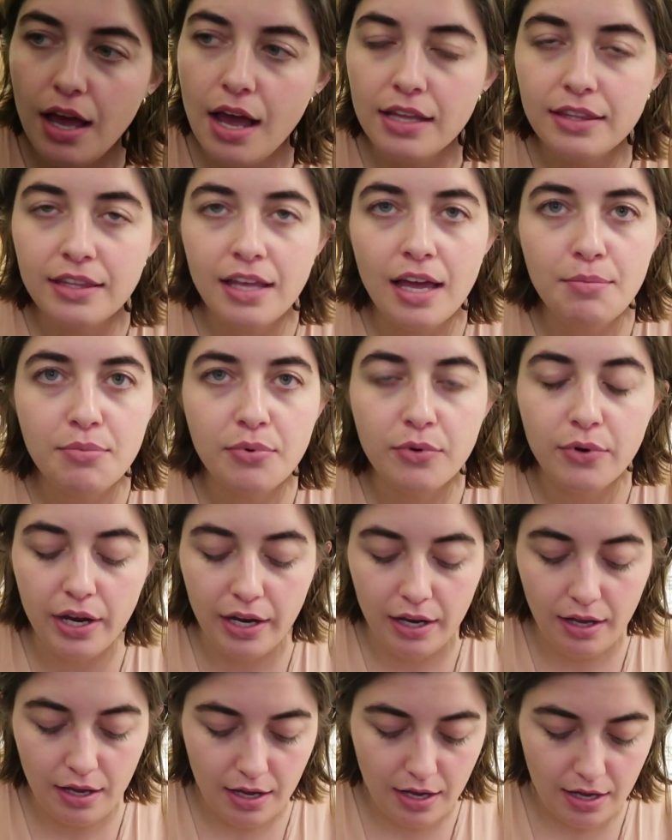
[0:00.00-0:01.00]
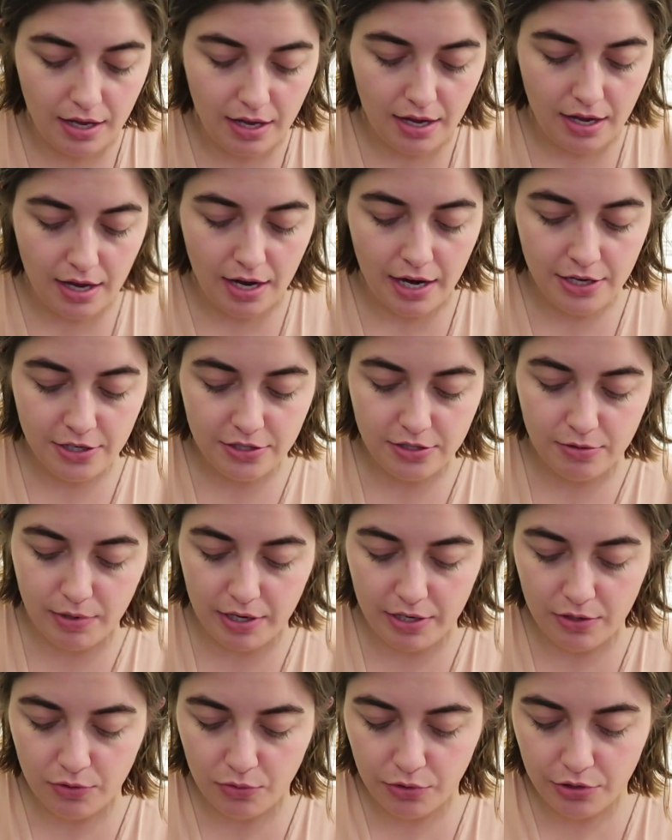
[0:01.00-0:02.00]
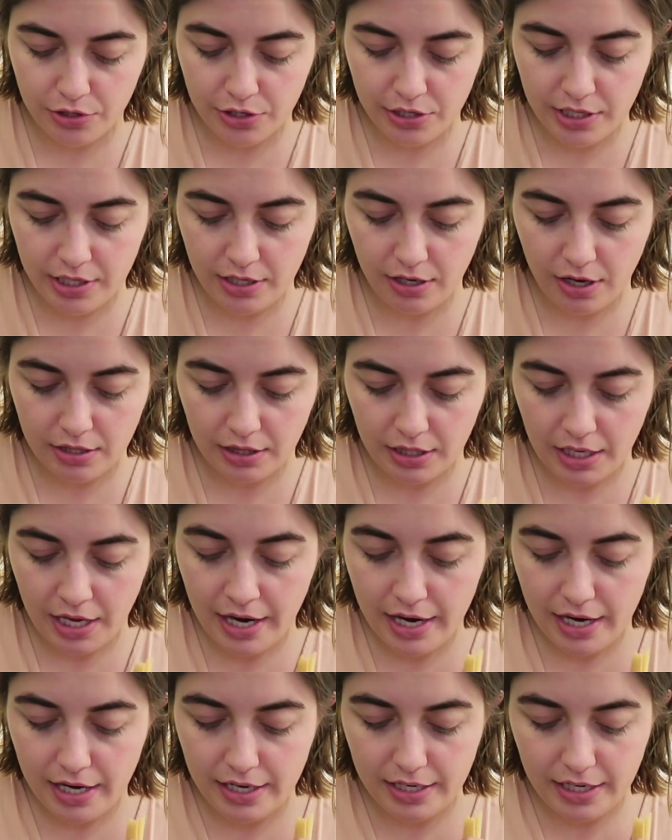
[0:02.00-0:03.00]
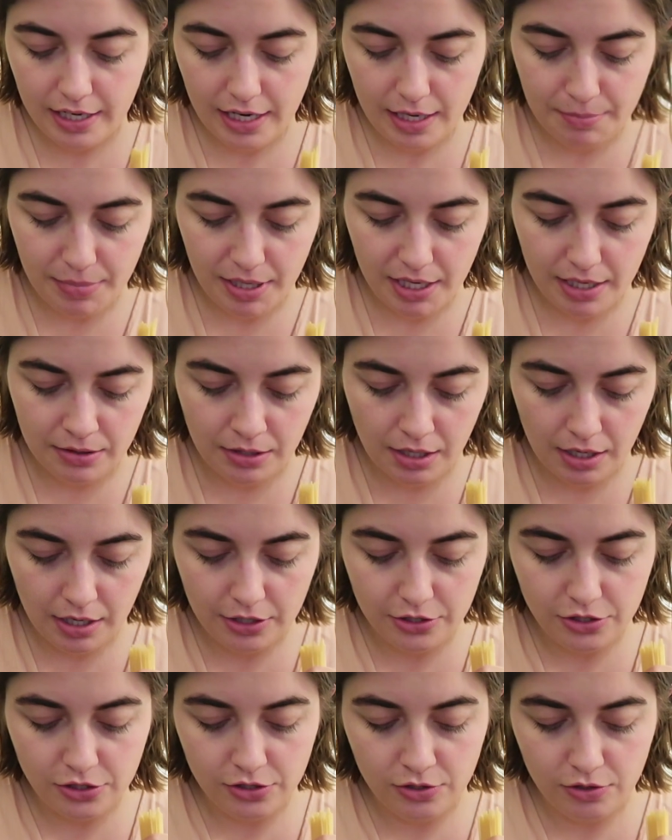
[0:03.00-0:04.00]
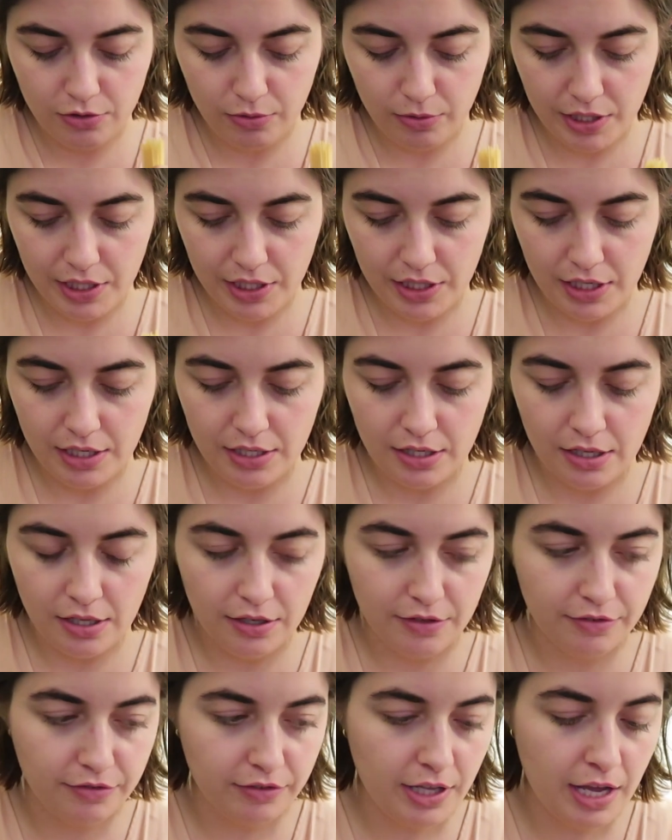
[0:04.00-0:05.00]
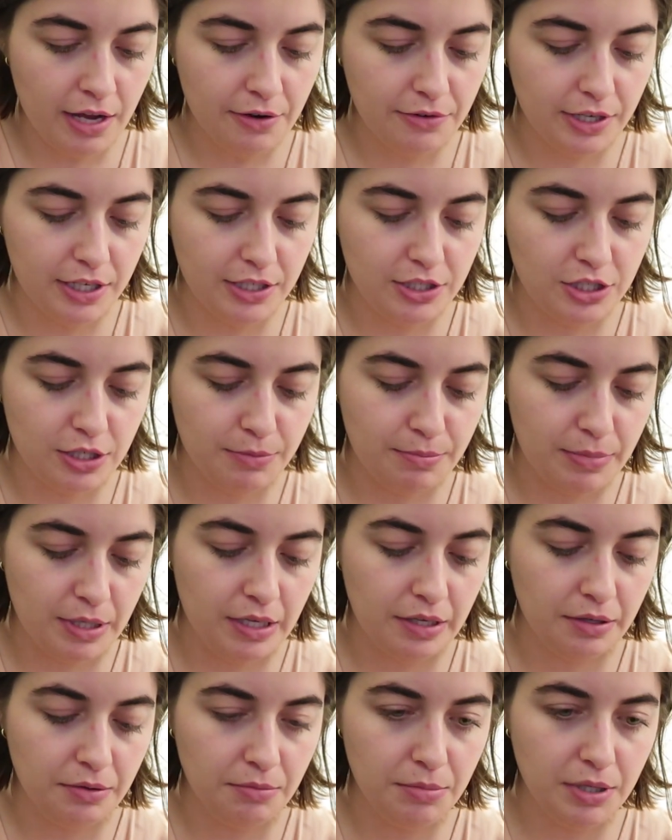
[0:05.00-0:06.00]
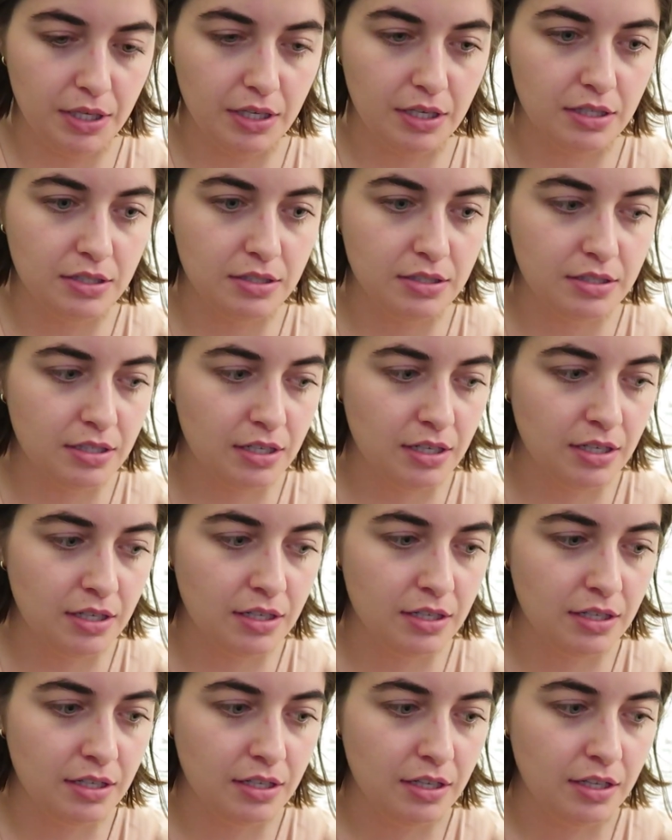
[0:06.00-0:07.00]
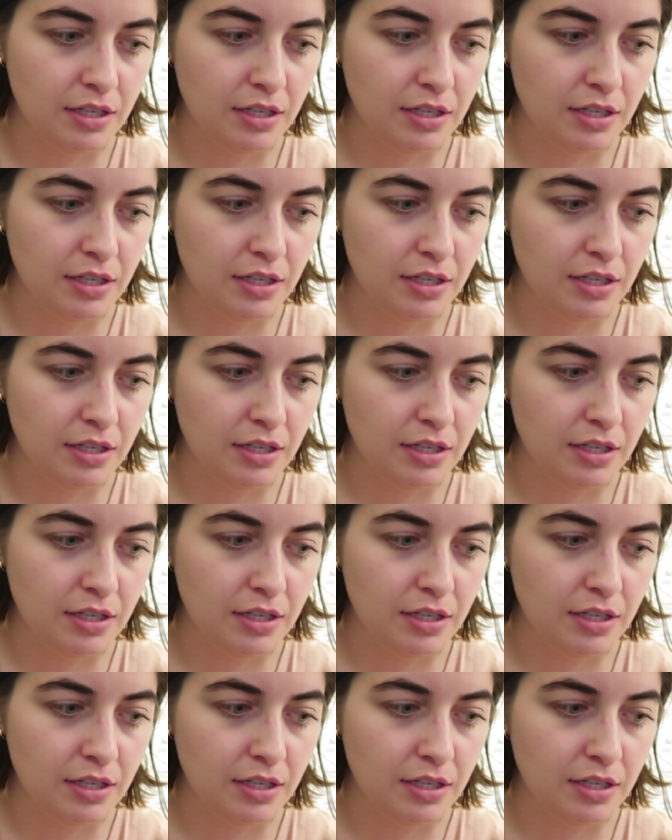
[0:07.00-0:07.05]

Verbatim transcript: At that point, I just went and ordered it online and I paid the $129 flat rate shipping because I'm